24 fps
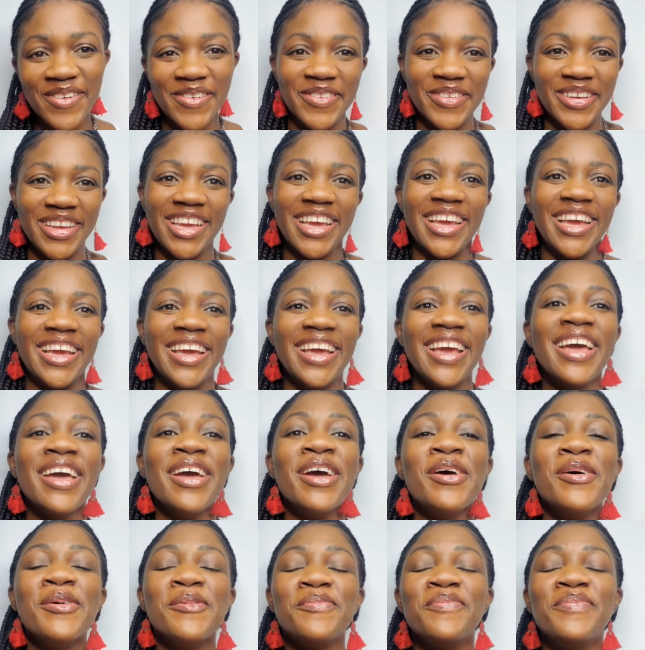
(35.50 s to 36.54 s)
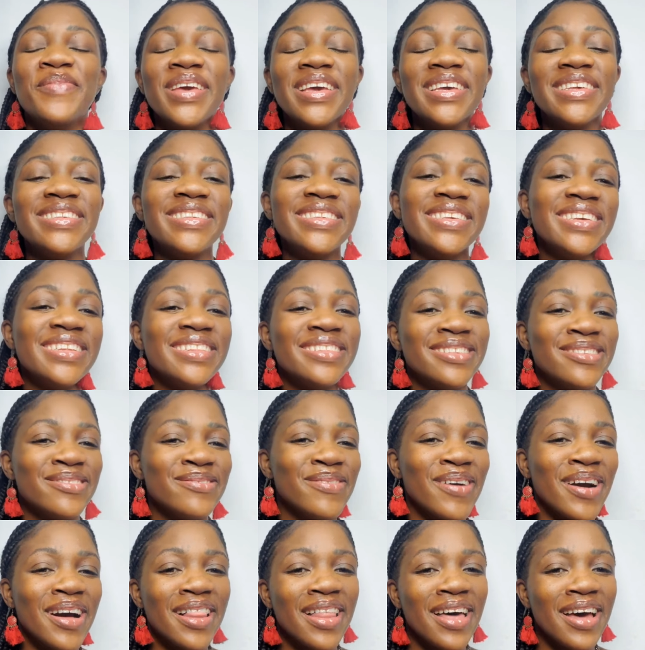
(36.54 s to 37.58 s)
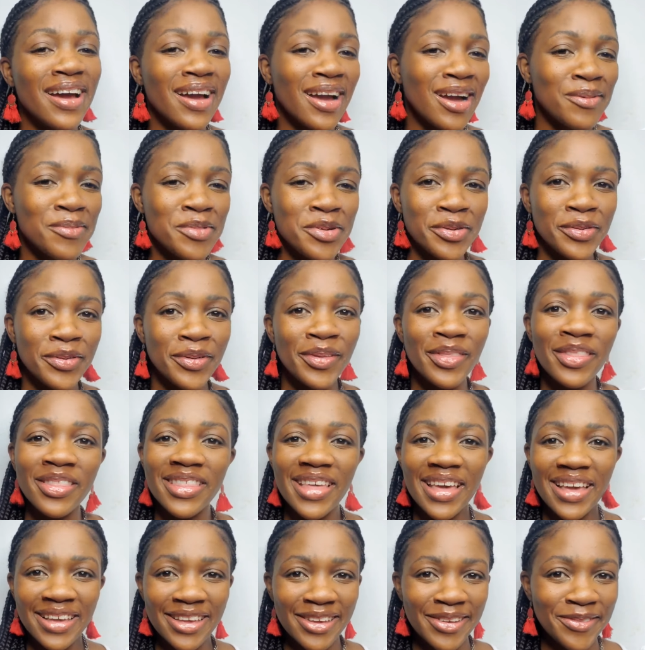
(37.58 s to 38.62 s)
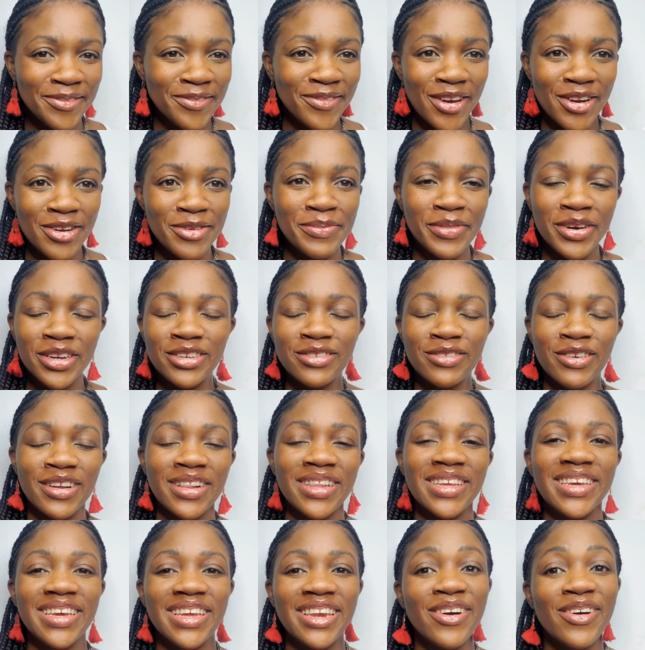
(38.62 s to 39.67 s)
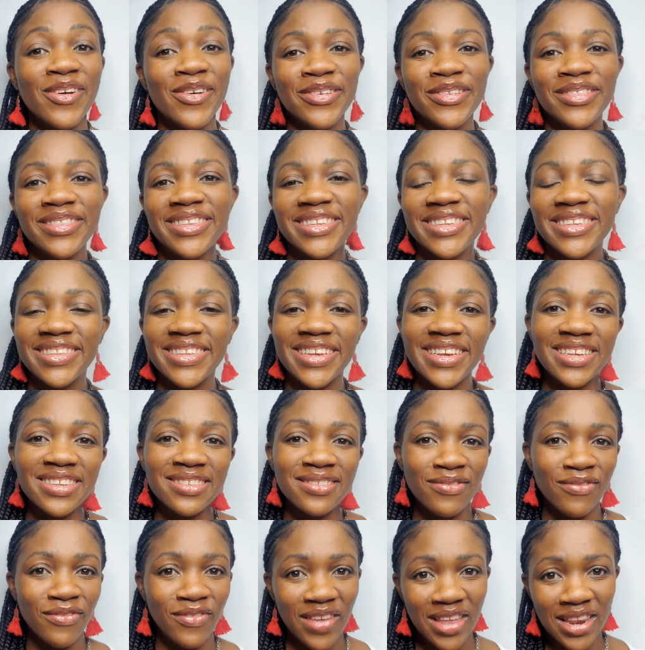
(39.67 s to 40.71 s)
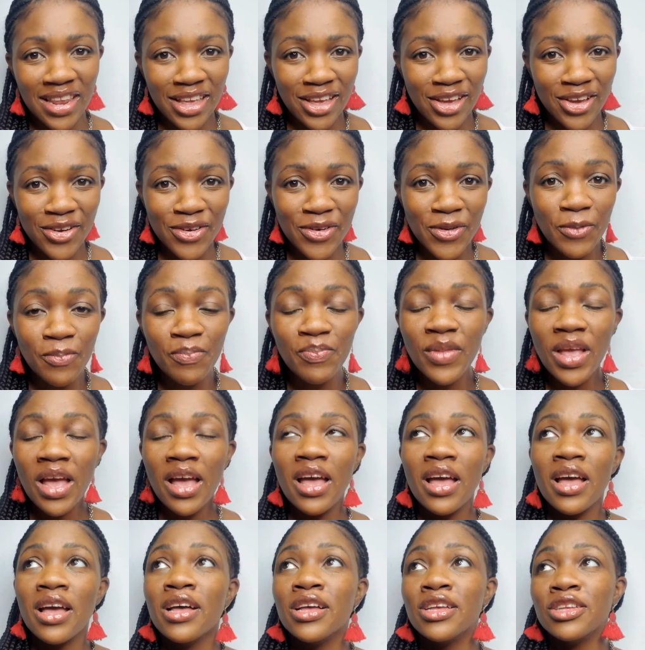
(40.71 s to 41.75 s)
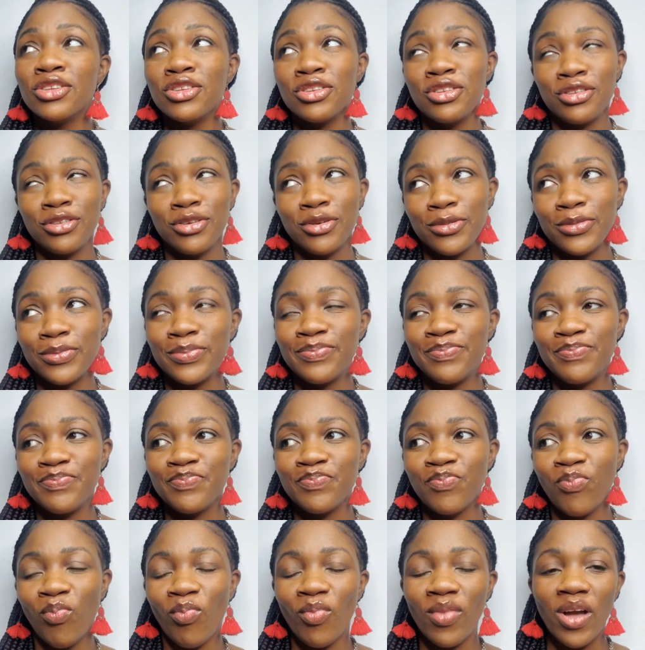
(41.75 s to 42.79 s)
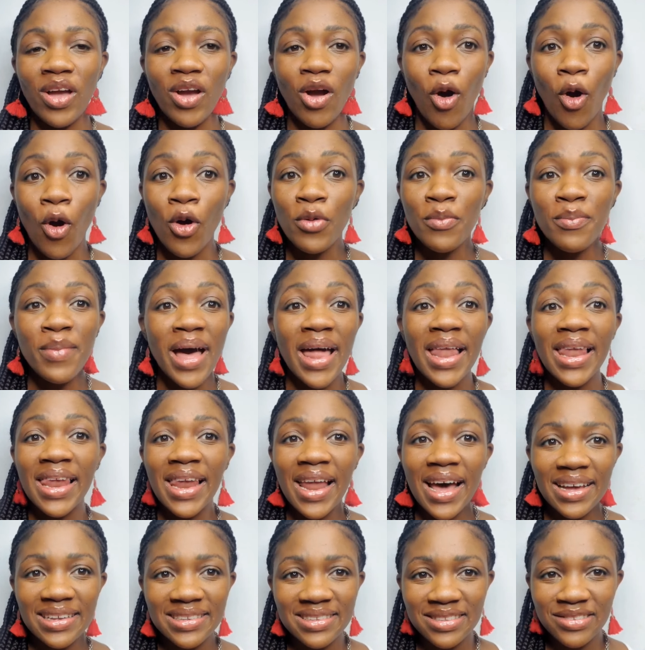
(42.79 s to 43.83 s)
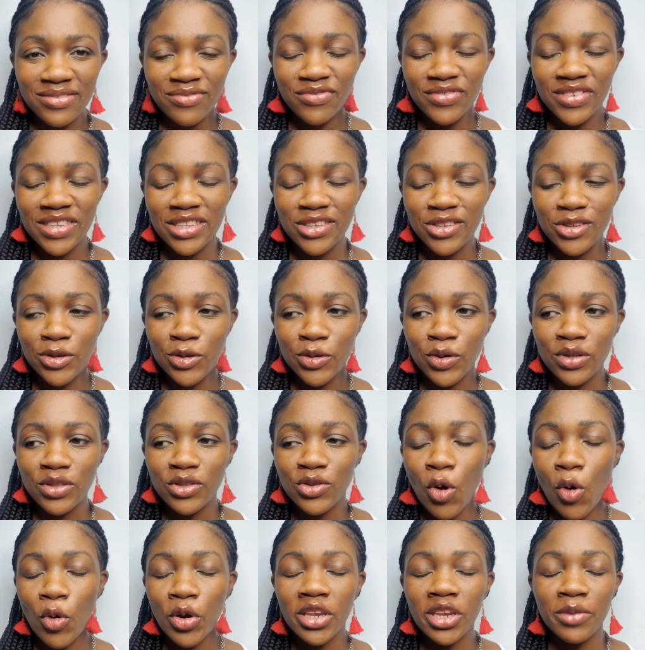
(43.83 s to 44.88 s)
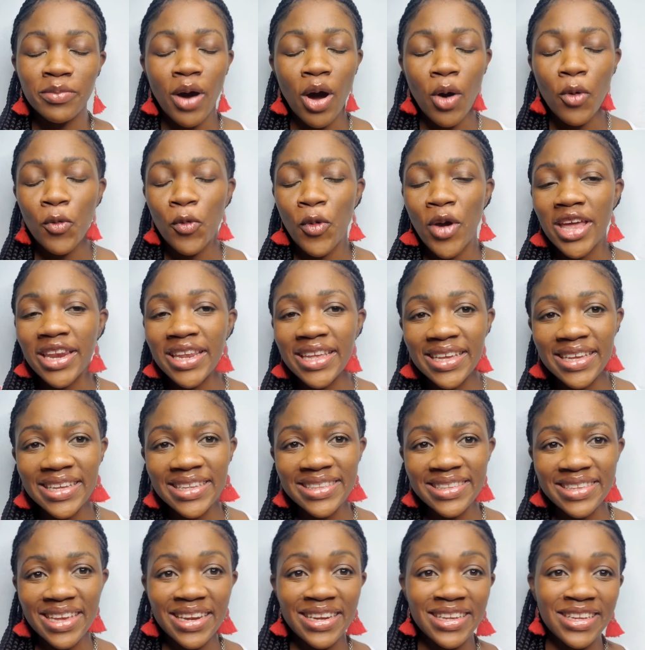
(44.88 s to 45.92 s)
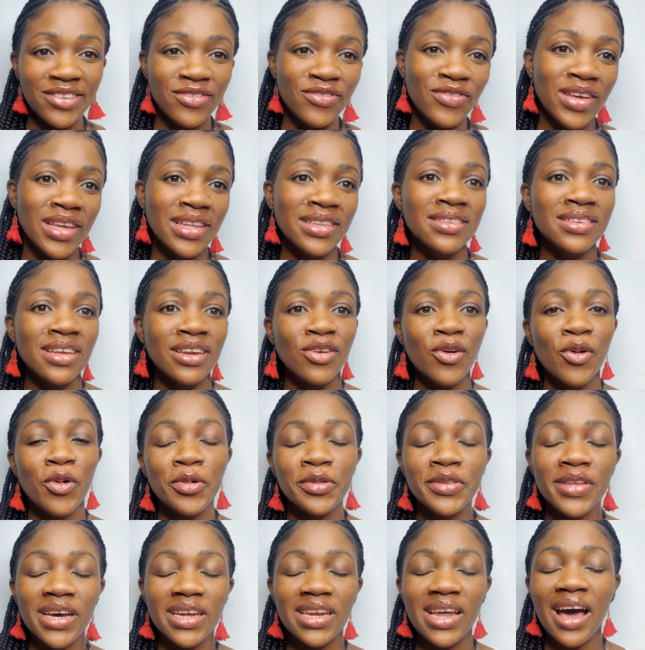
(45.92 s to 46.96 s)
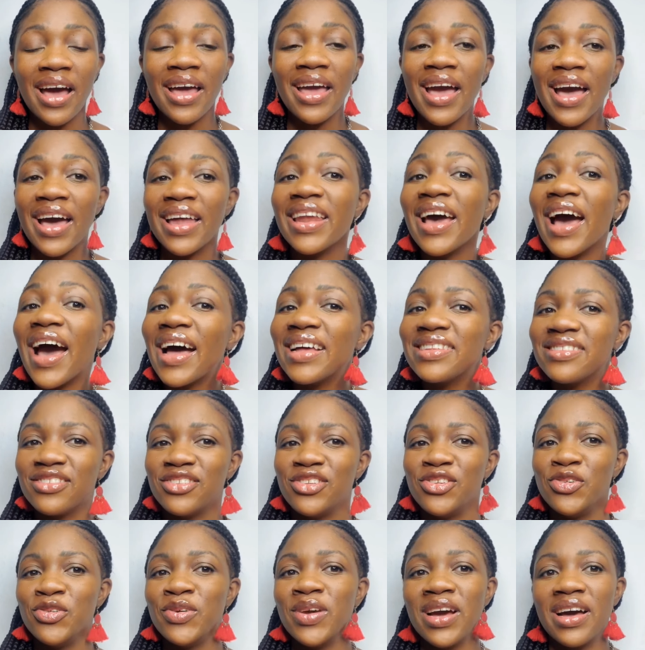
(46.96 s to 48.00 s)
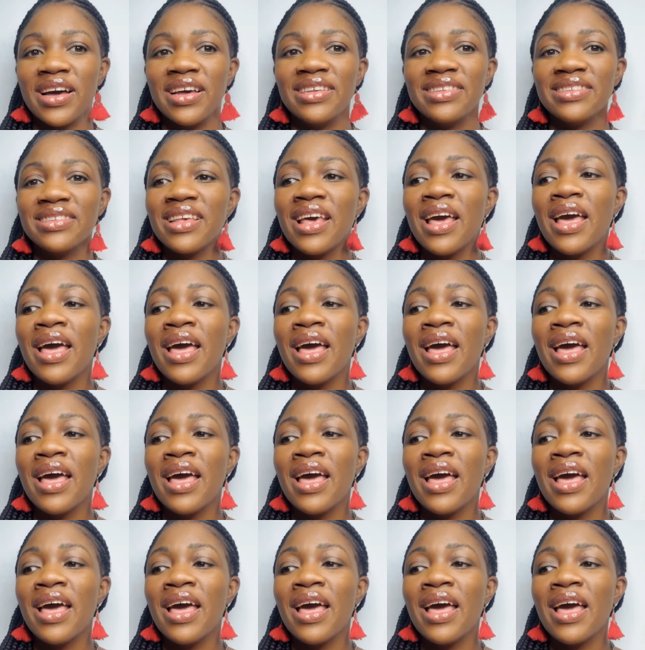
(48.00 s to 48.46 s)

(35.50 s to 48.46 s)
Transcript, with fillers: okay, based in Douala, Cameroon. Thank you very much for clicking on today's video. So on my last video talking about weddings and events and all that i had asked you guys